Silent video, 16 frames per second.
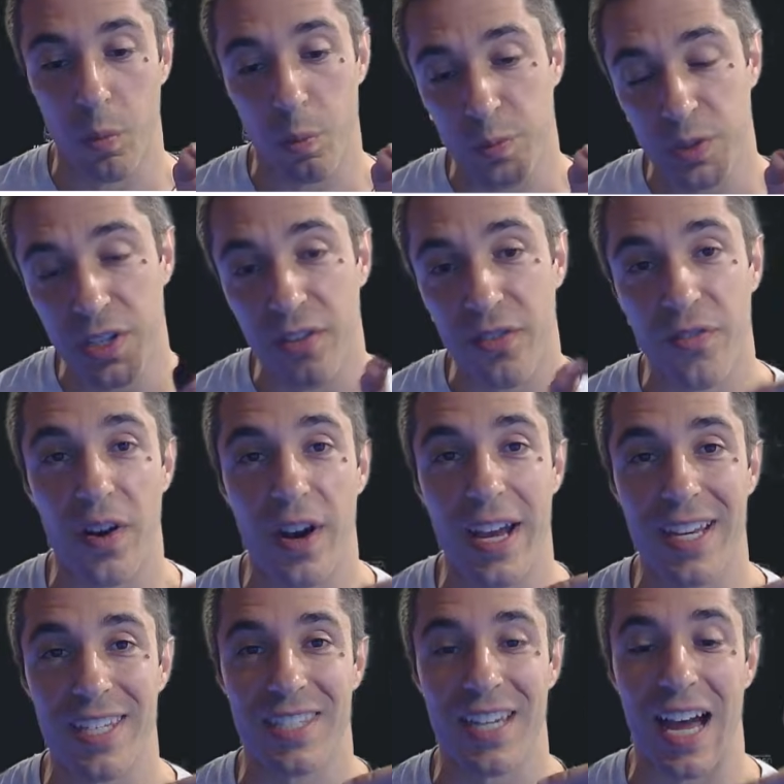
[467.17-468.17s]

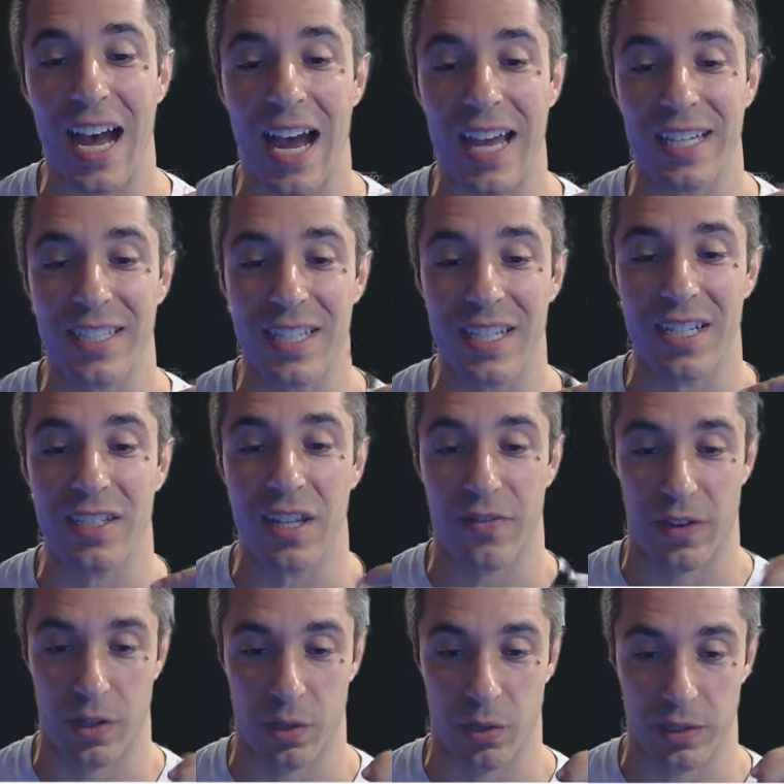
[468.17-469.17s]
device ID
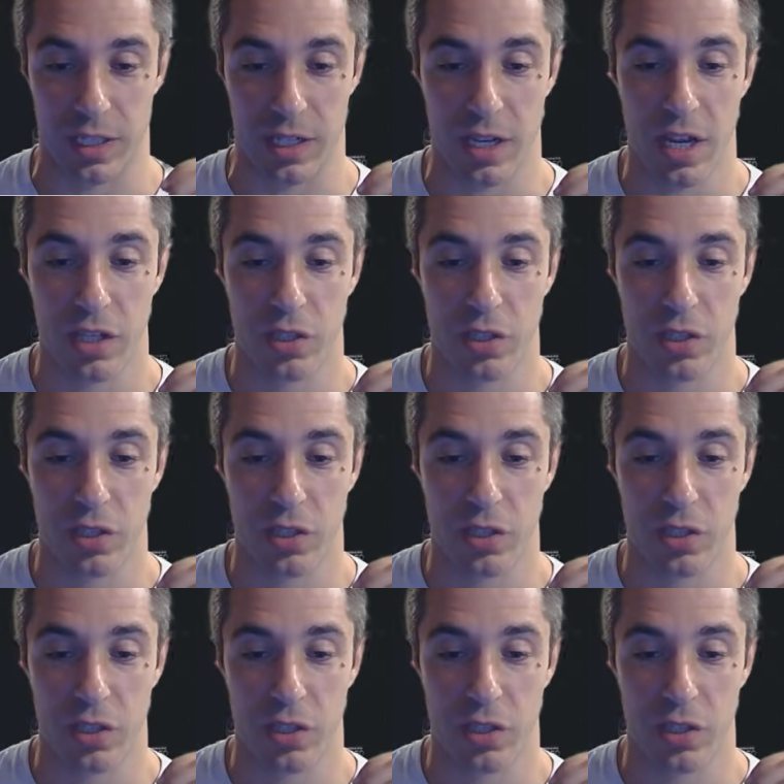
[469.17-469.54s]
difficulty.